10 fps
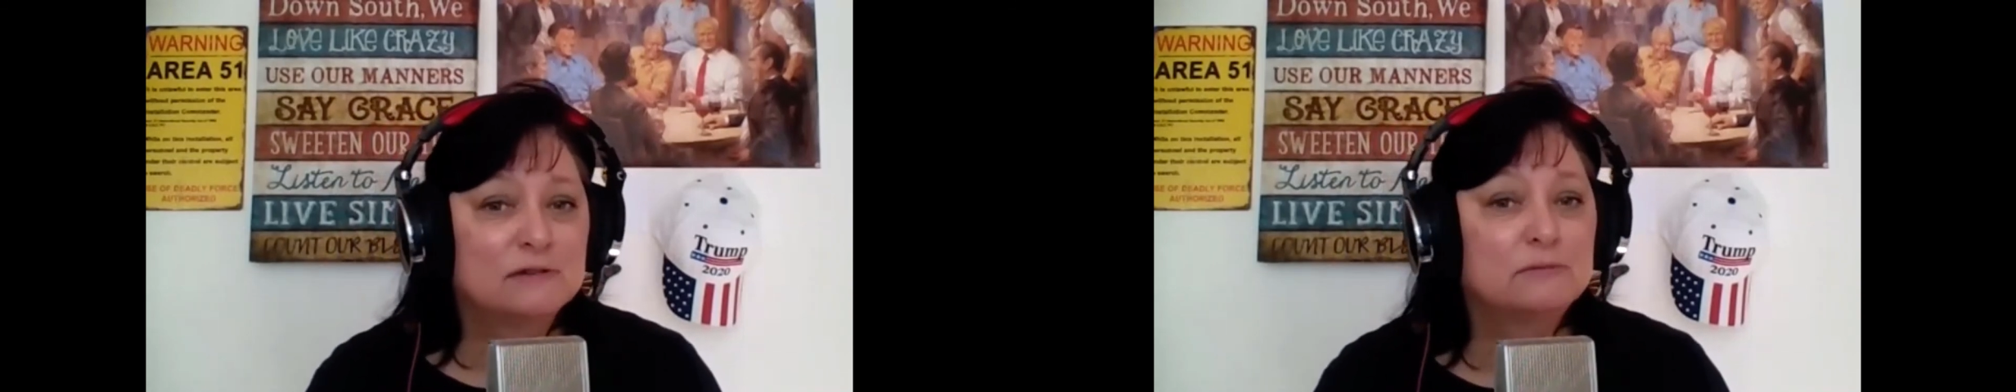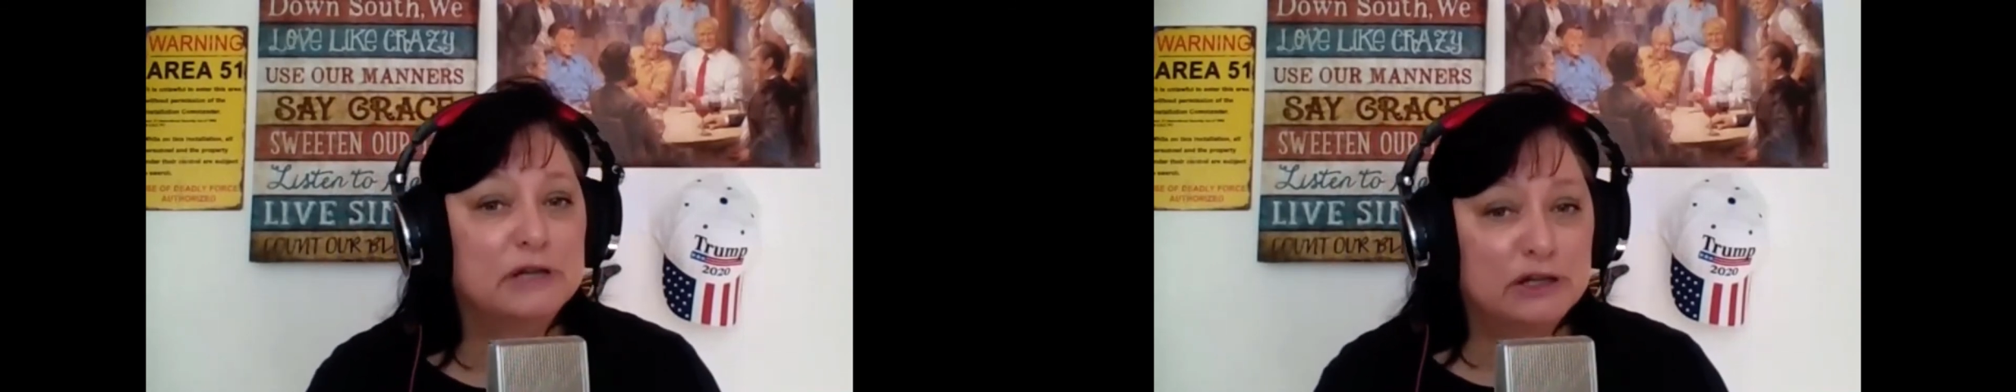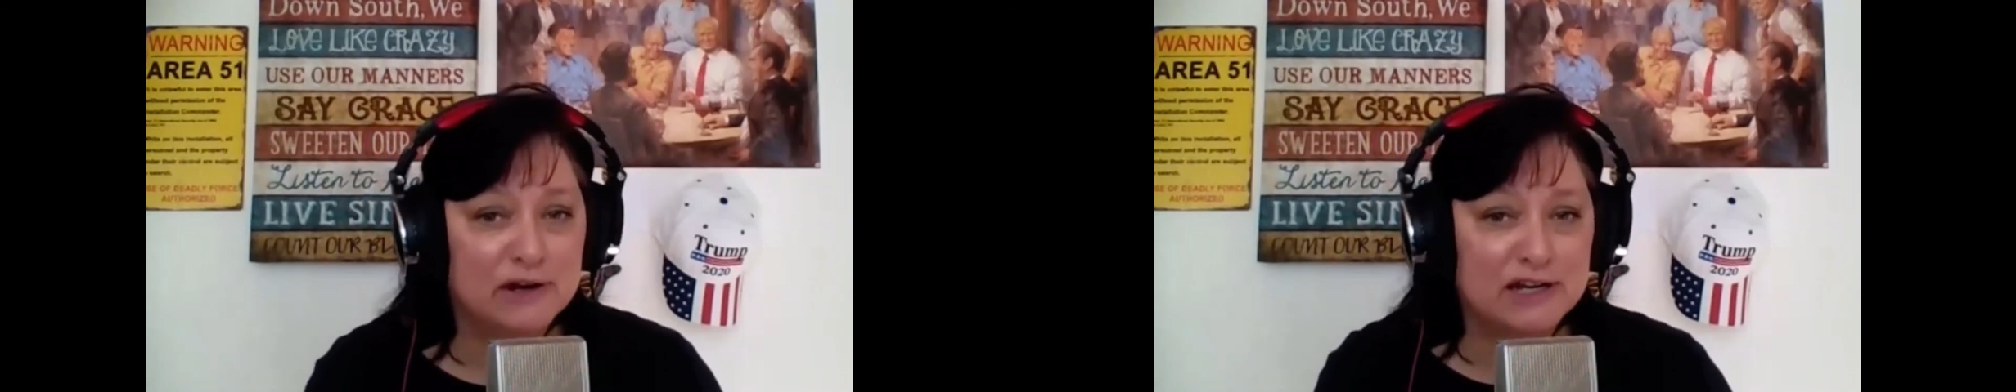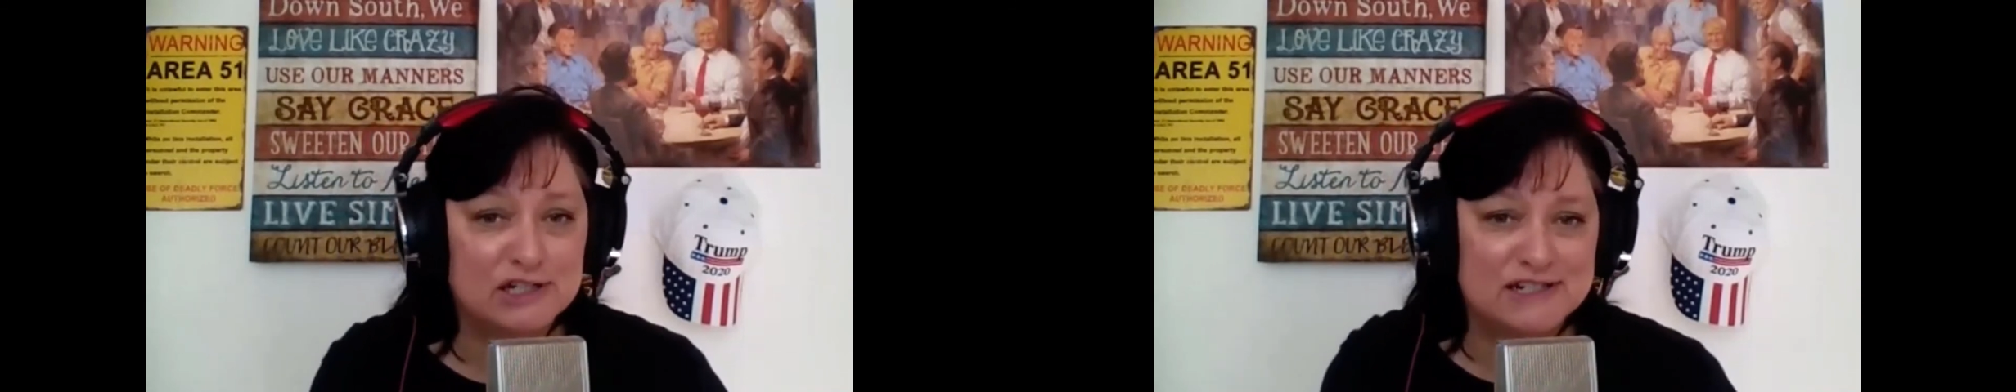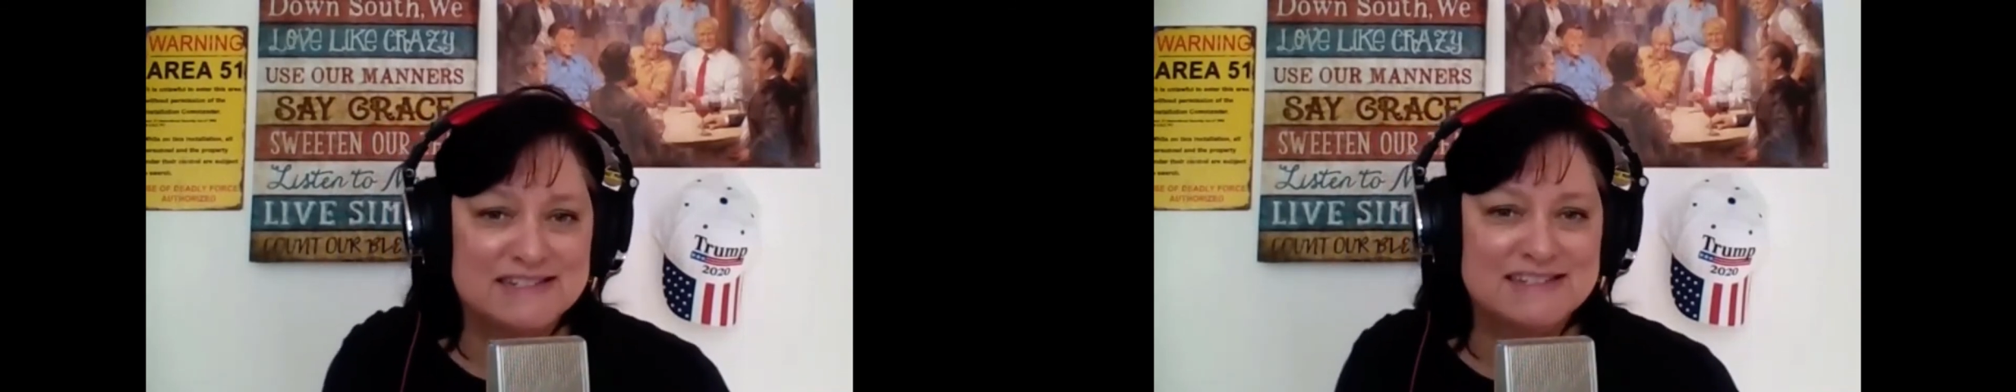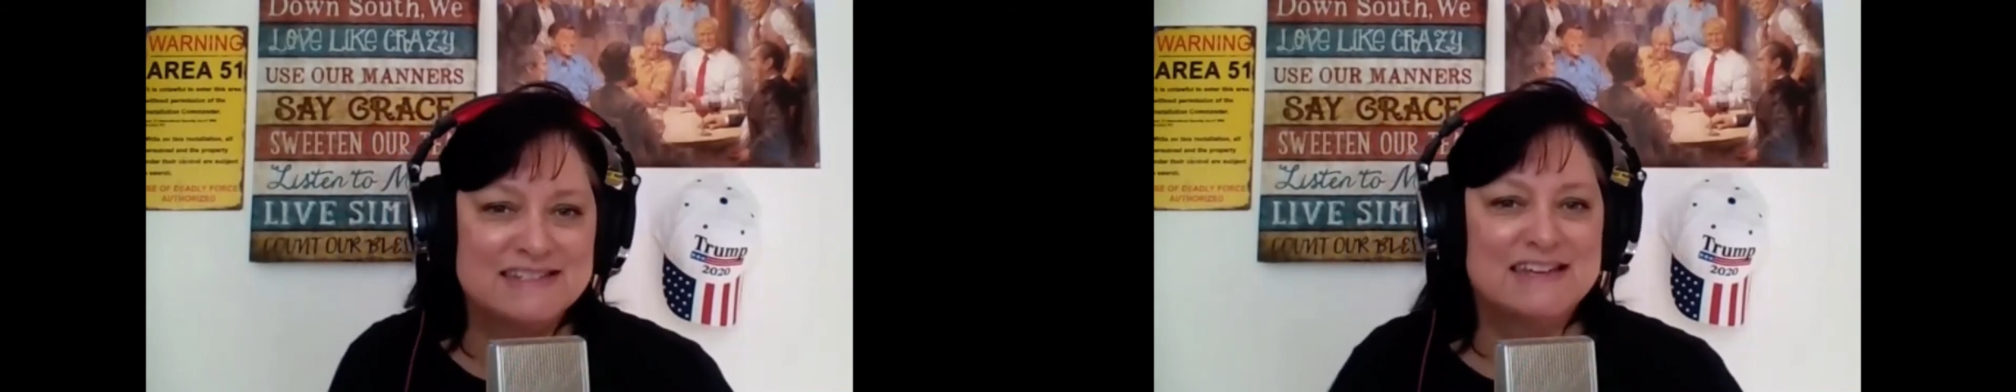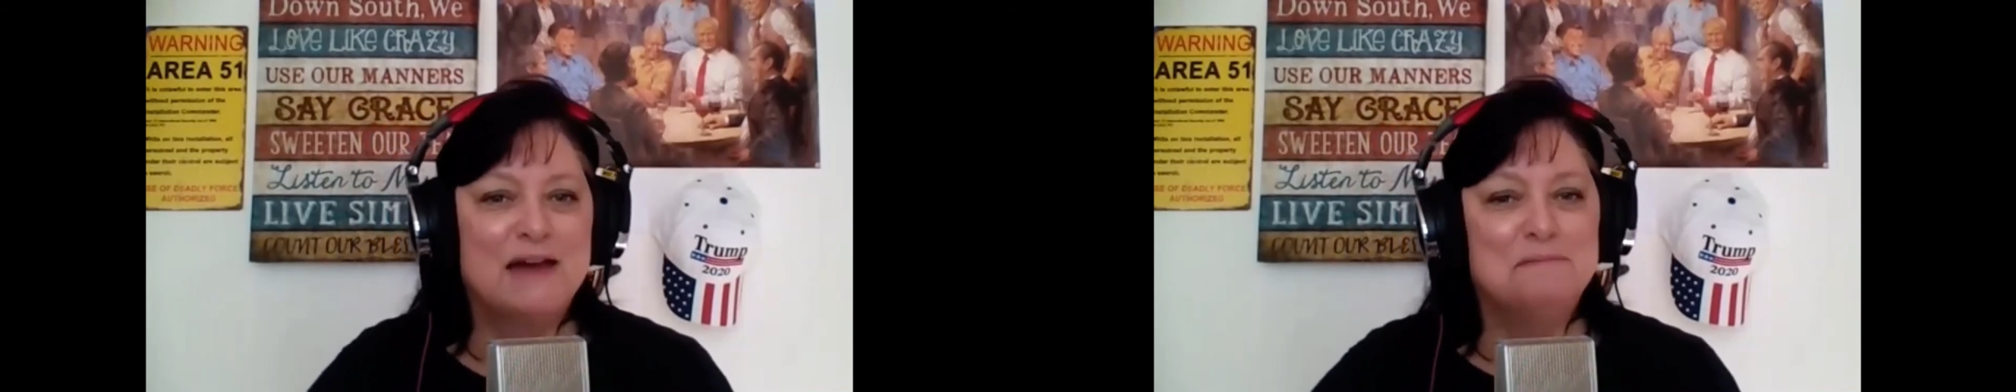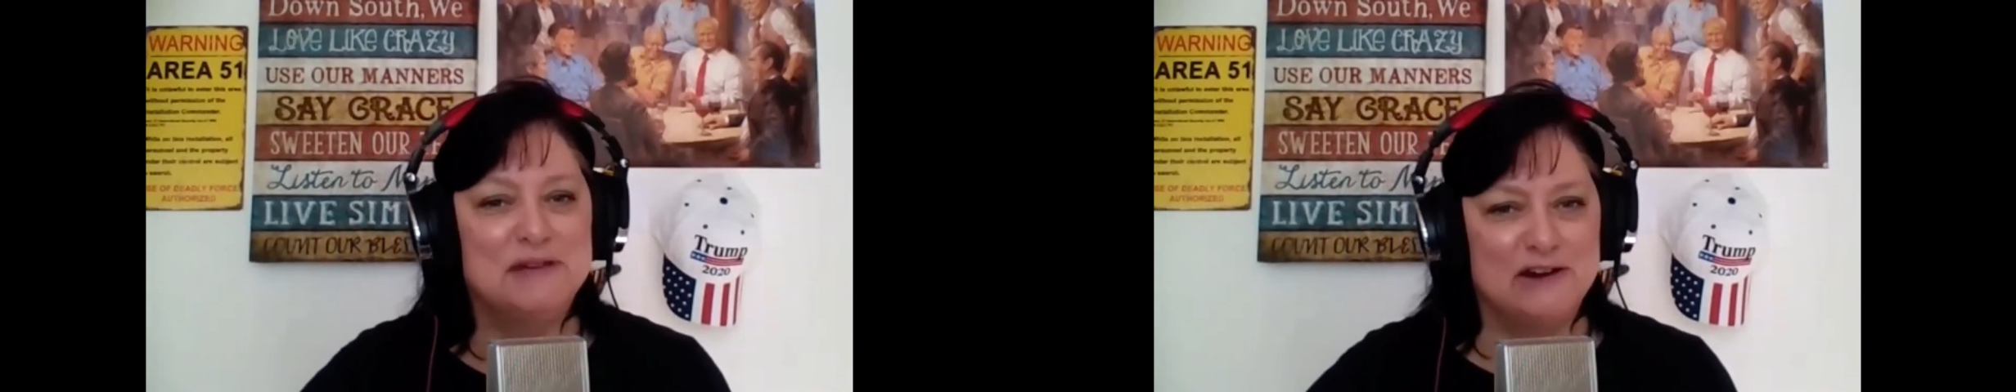be gracious,
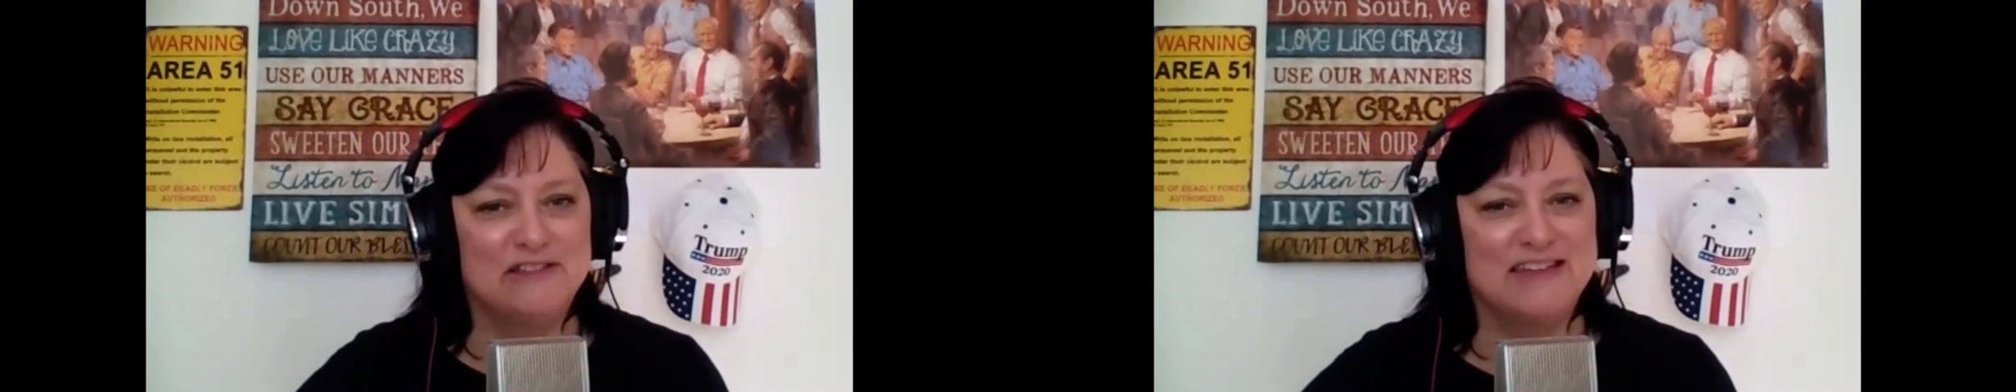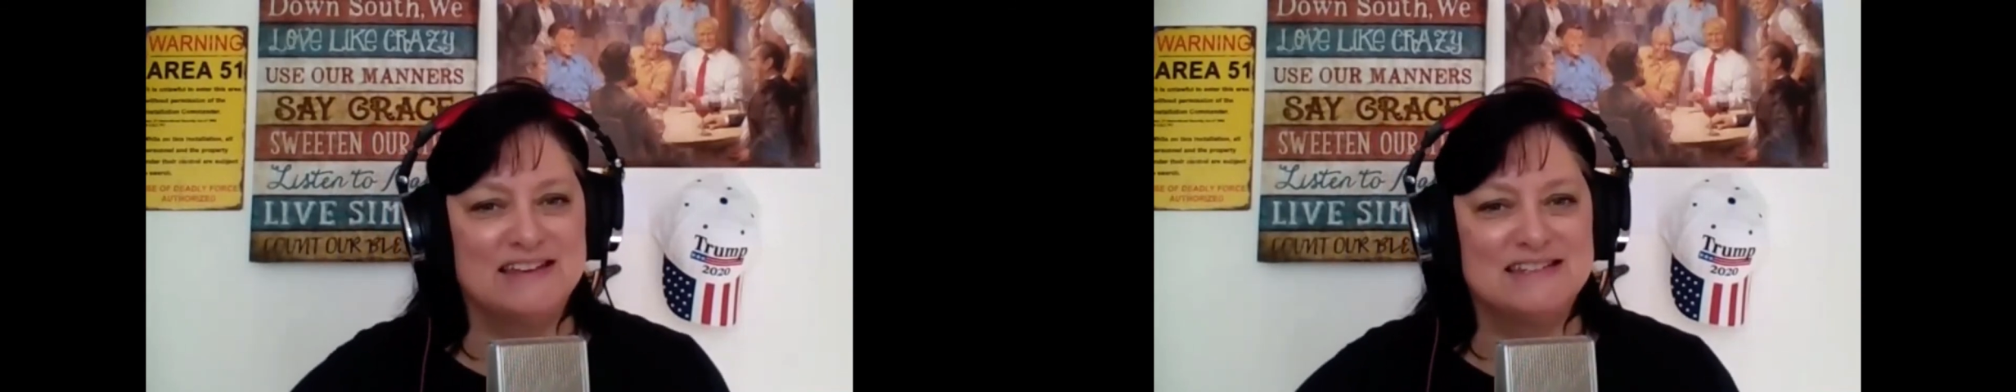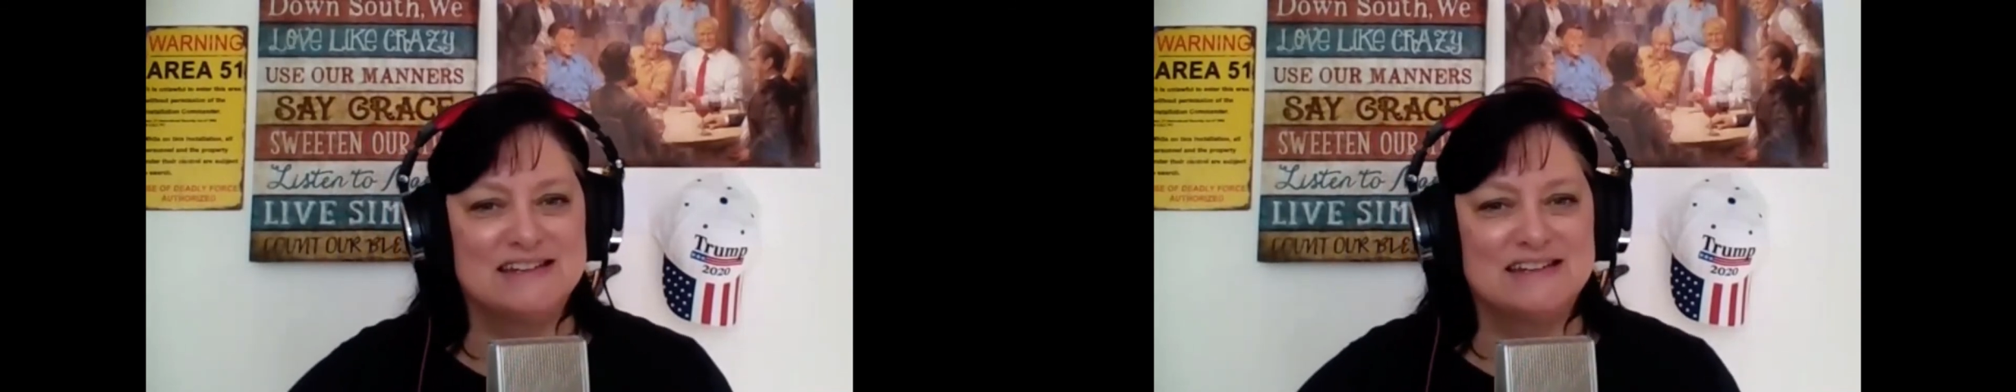and be authentic.